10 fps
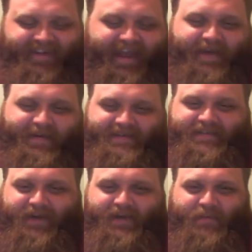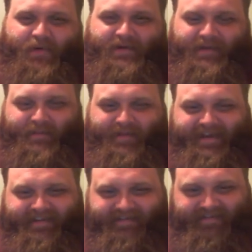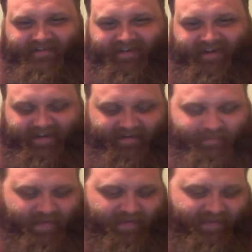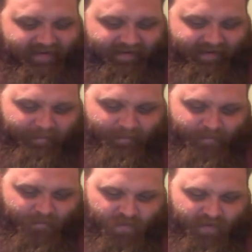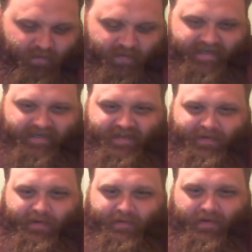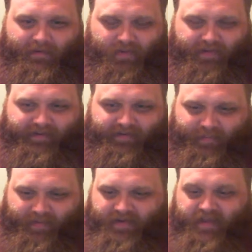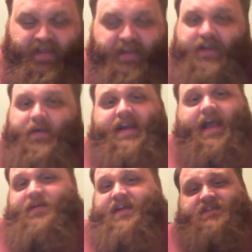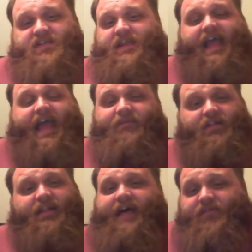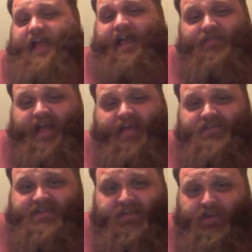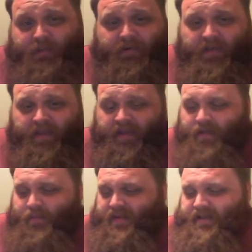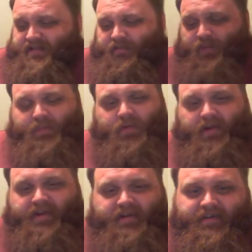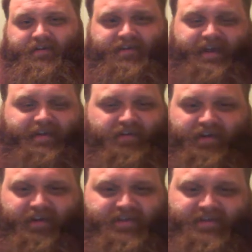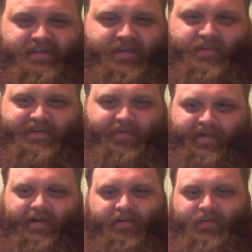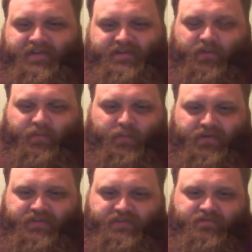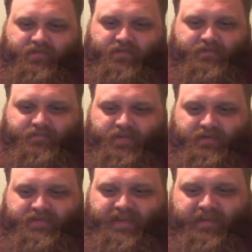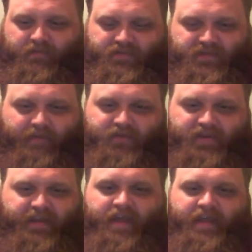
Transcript: Anyways, this is turning more into a comedian bit than what's actually going on politically. But you know what? Nowadays, you have to laugh. You have to have a sense of humor, because if people aren't going to connect the dots and see what's going on with these global pushes for taking over sovereignty.